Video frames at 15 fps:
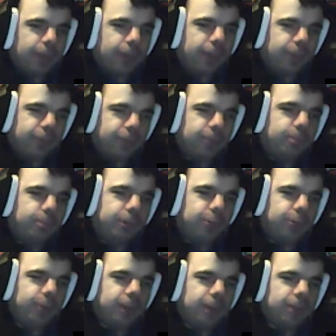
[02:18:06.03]
had somebody
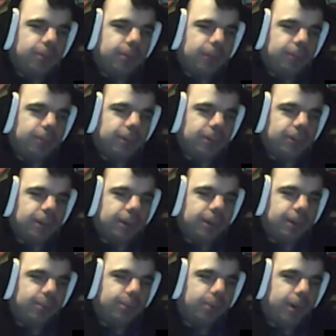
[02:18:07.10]
recommend
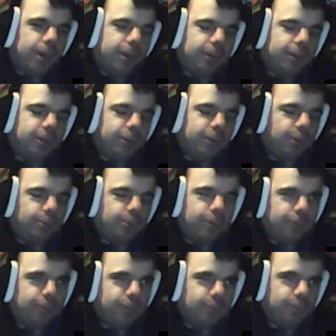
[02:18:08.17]
it by
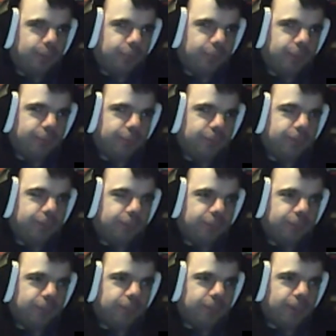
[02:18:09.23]
with this
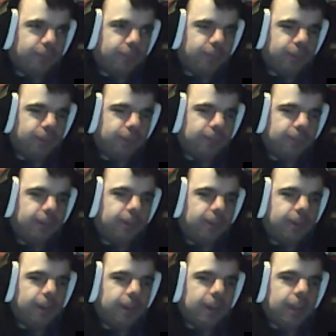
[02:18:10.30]
exact phrasing.
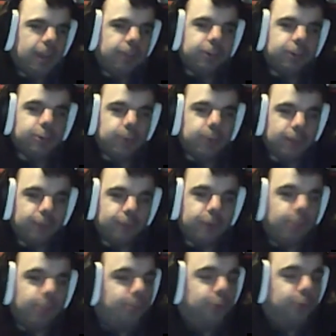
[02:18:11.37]
It's a great
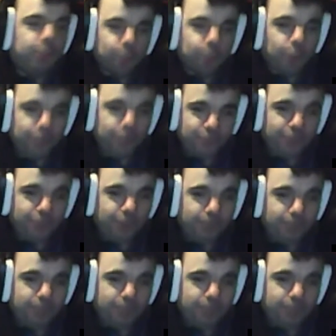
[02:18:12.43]
film. Don't watch it.